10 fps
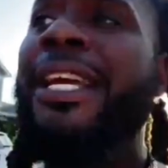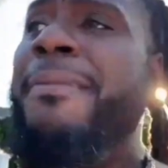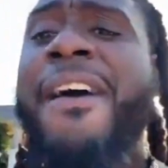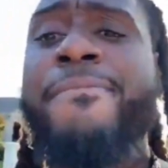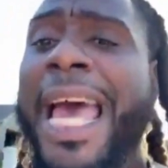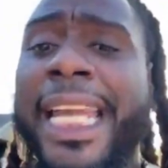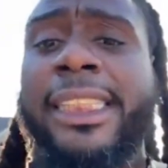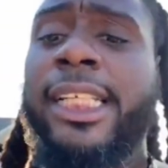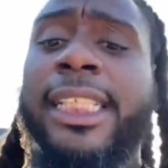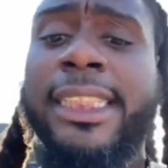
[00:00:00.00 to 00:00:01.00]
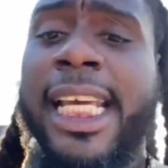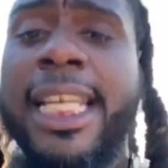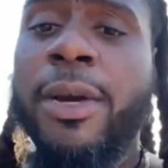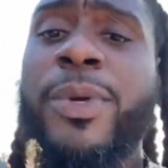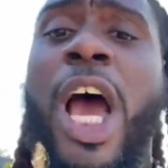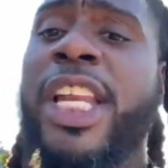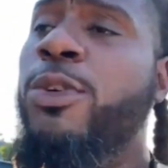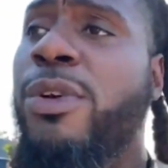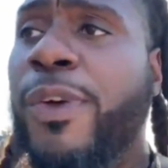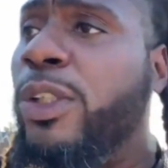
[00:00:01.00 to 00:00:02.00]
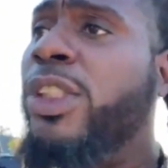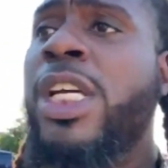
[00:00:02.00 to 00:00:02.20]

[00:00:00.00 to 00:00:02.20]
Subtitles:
mathematics. Understand that. We are the universe.